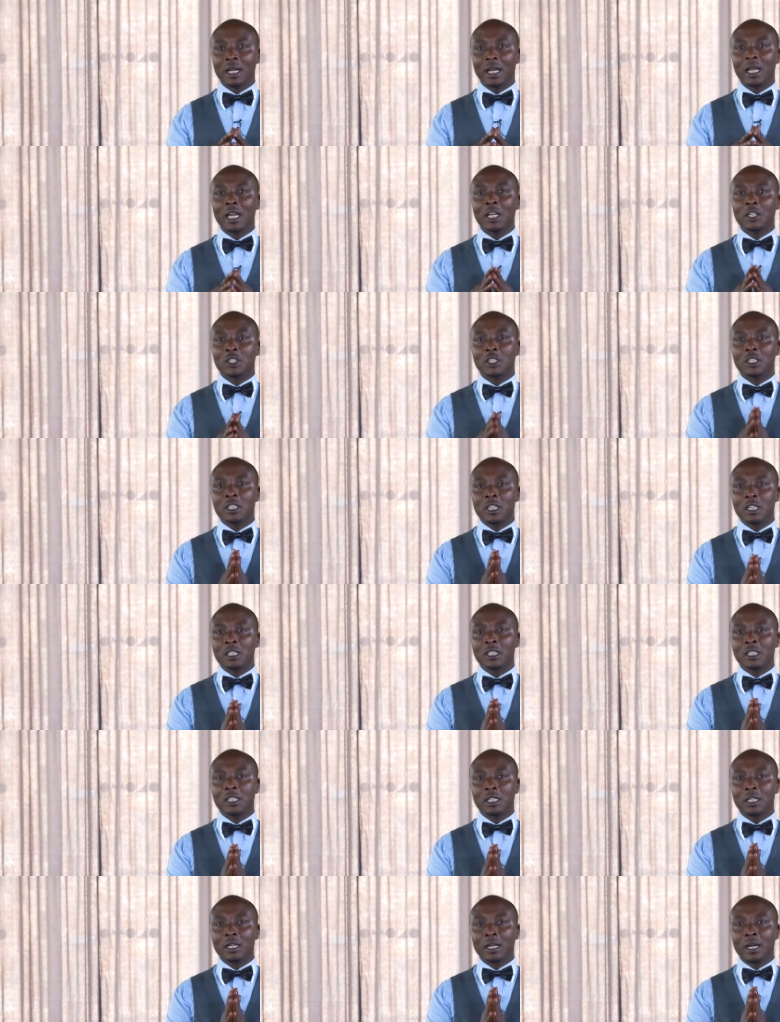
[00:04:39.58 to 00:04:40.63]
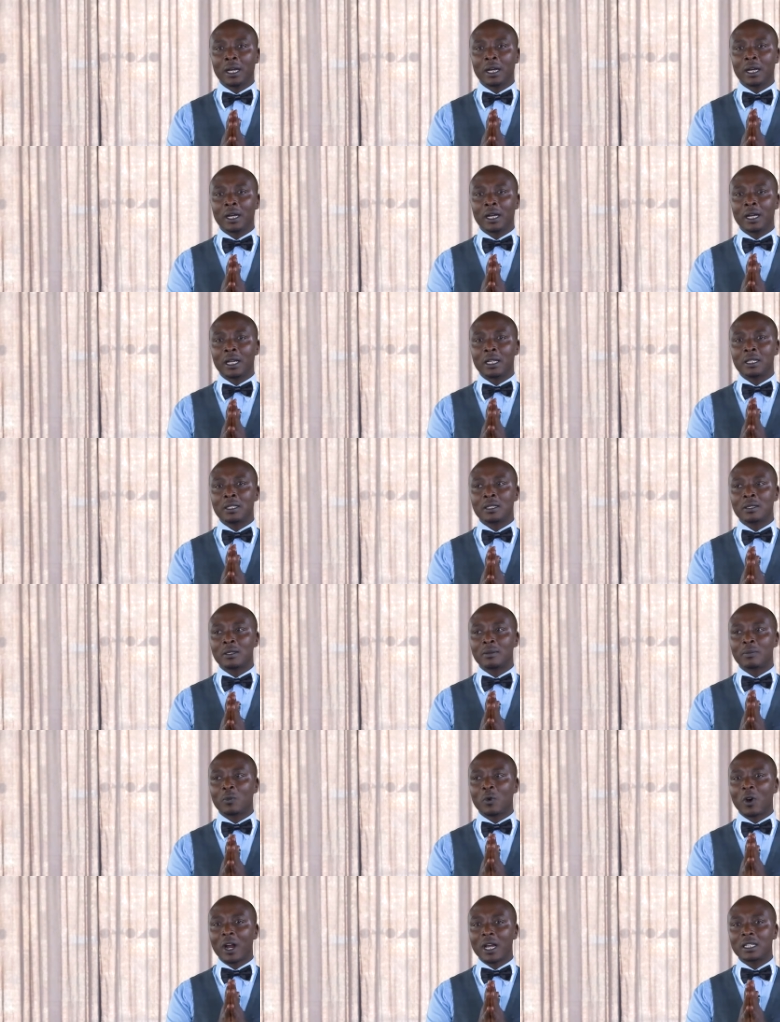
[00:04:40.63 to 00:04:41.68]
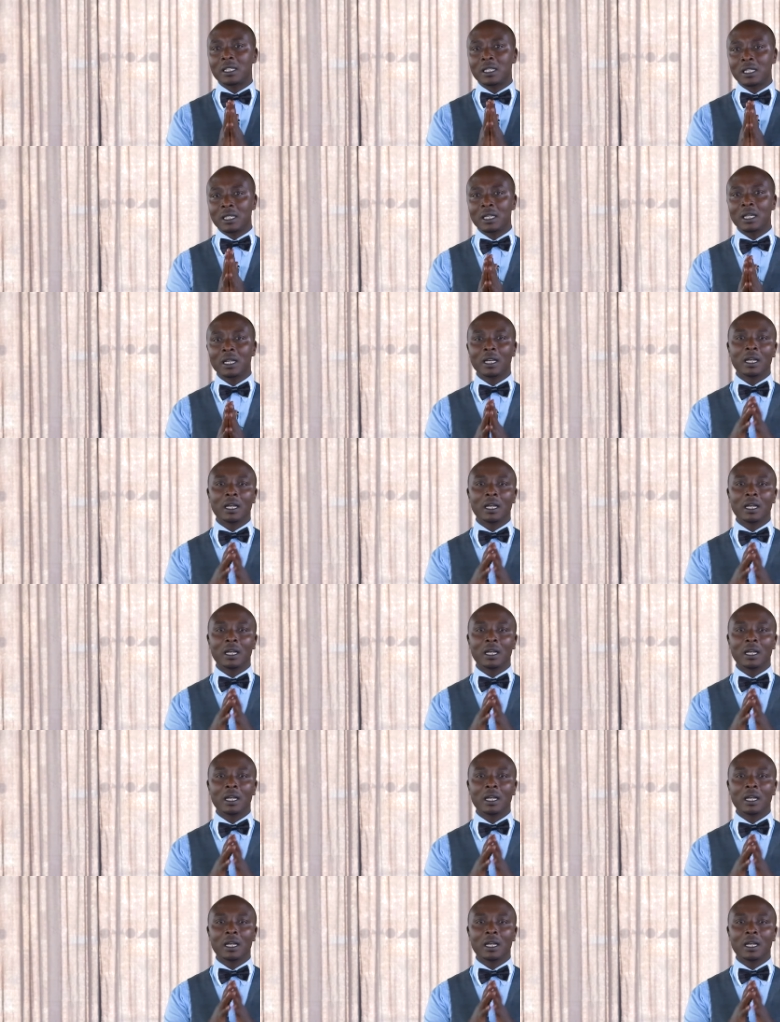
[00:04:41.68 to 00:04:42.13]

each dish is priced